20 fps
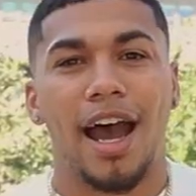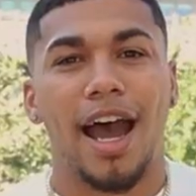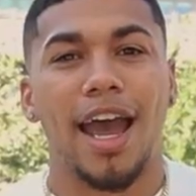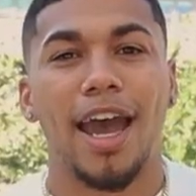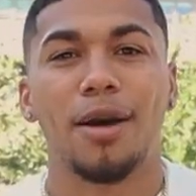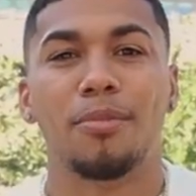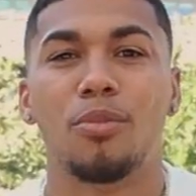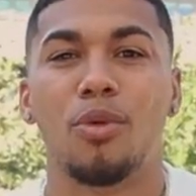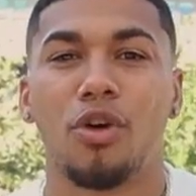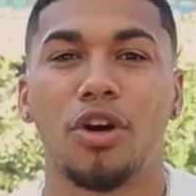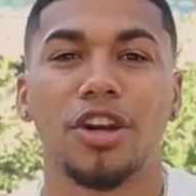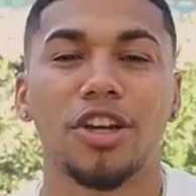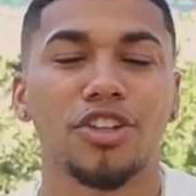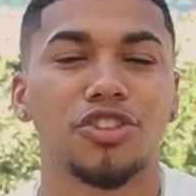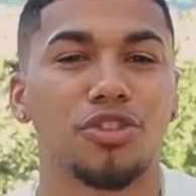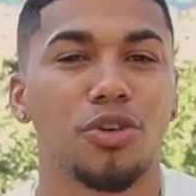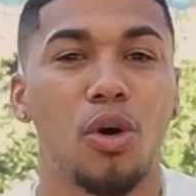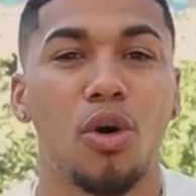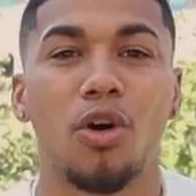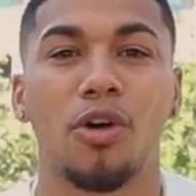I had more
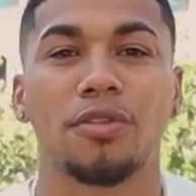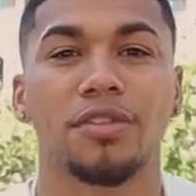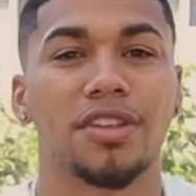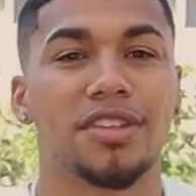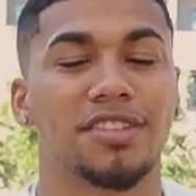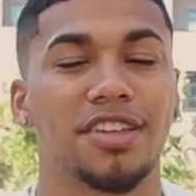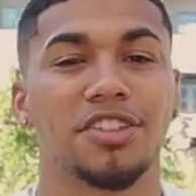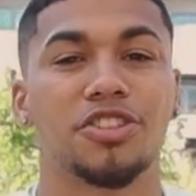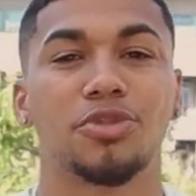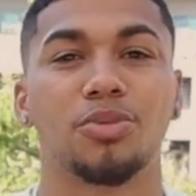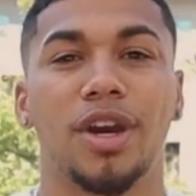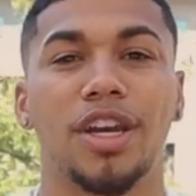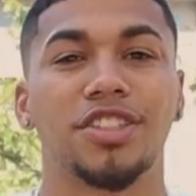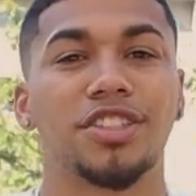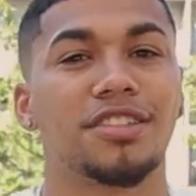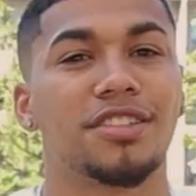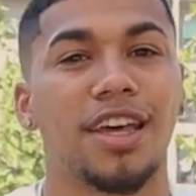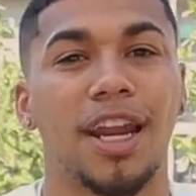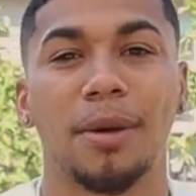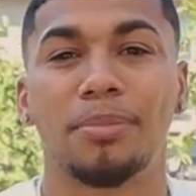control over the
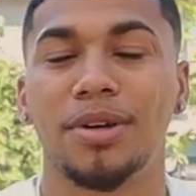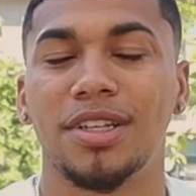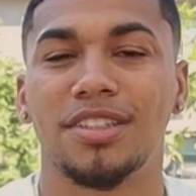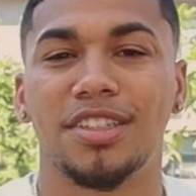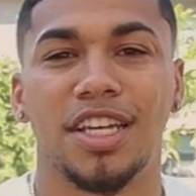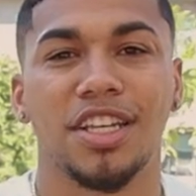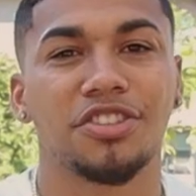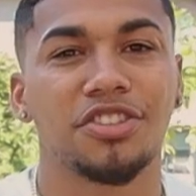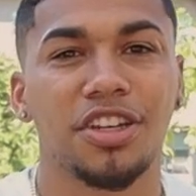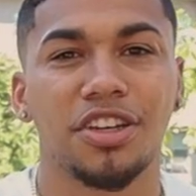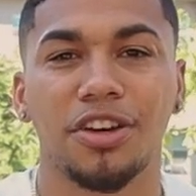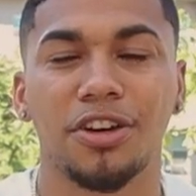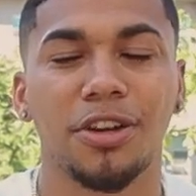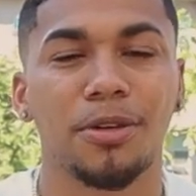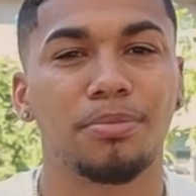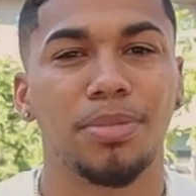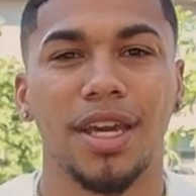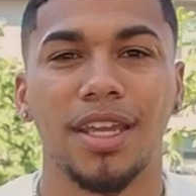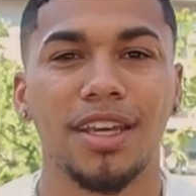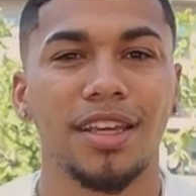situations that I potentially could
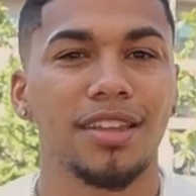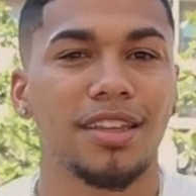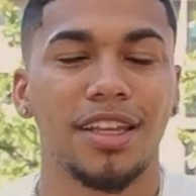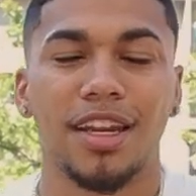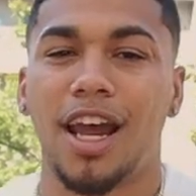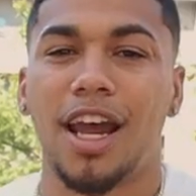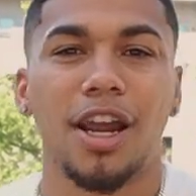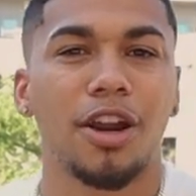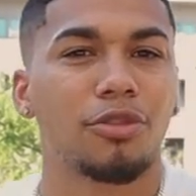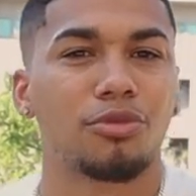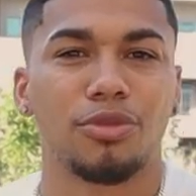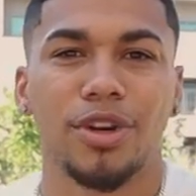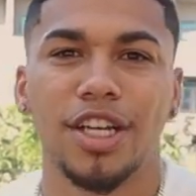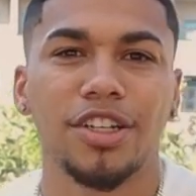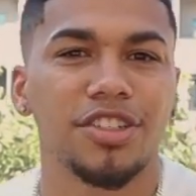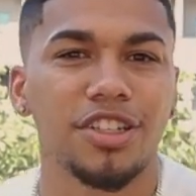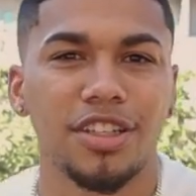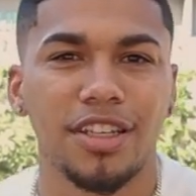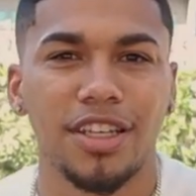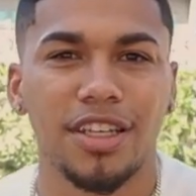have been in than I
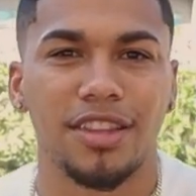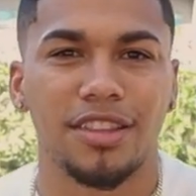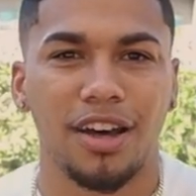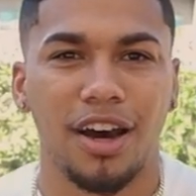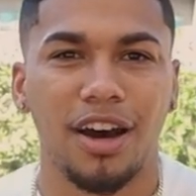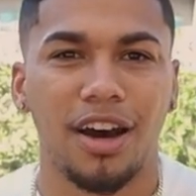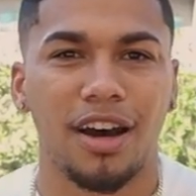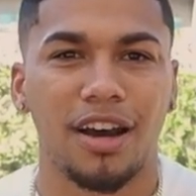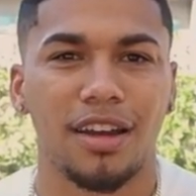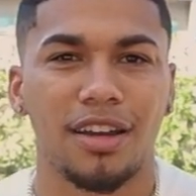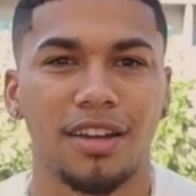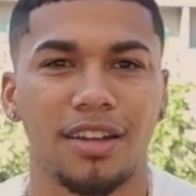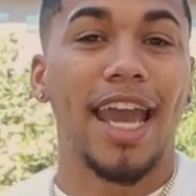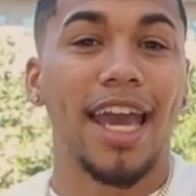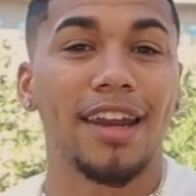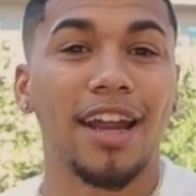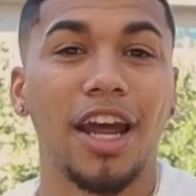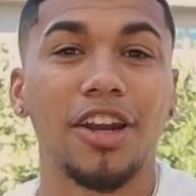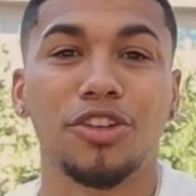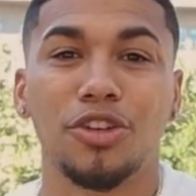originally thought.
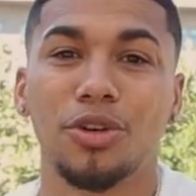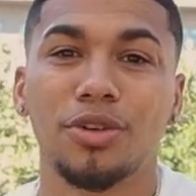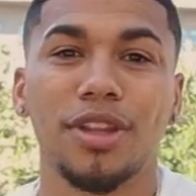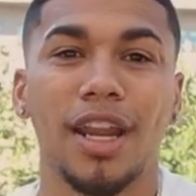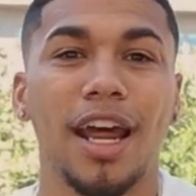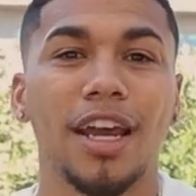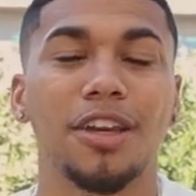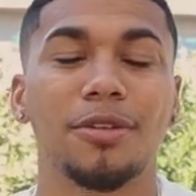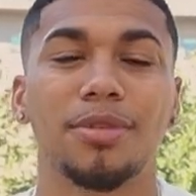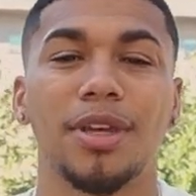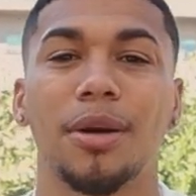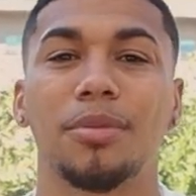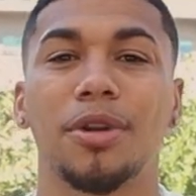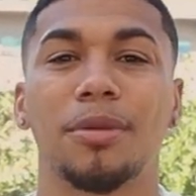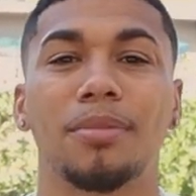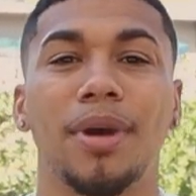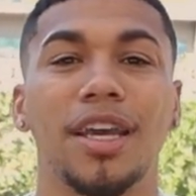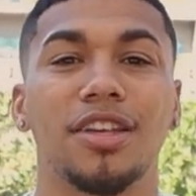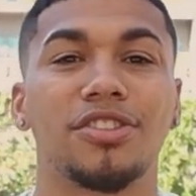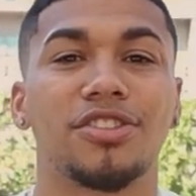And I knew that I could be able to
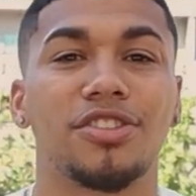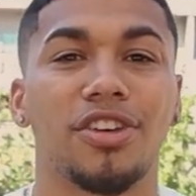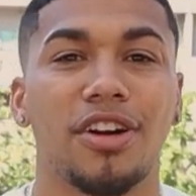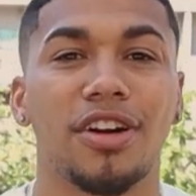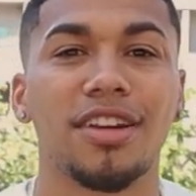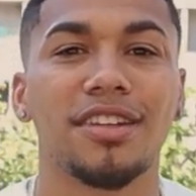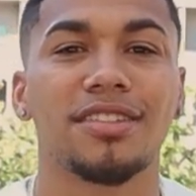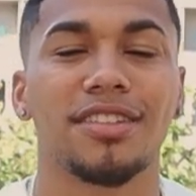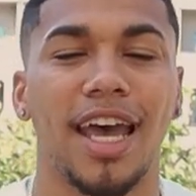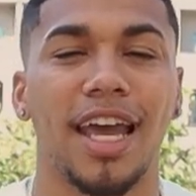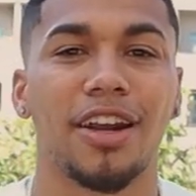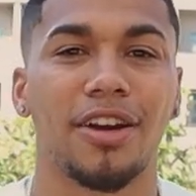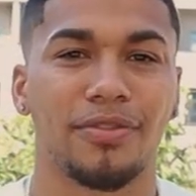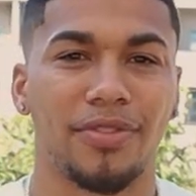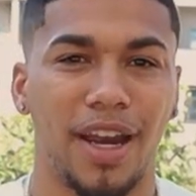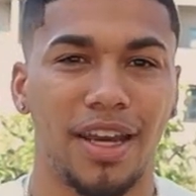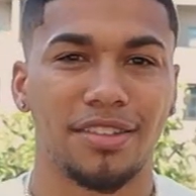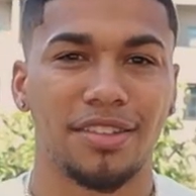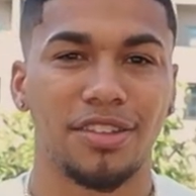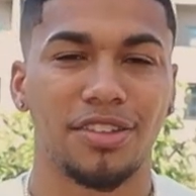make certain
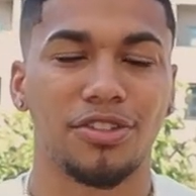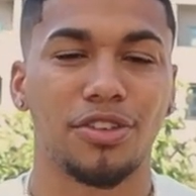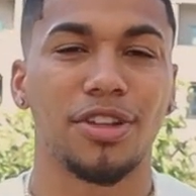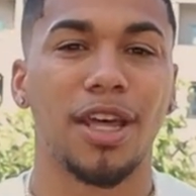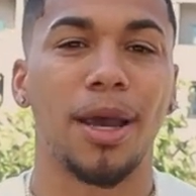sacrifices so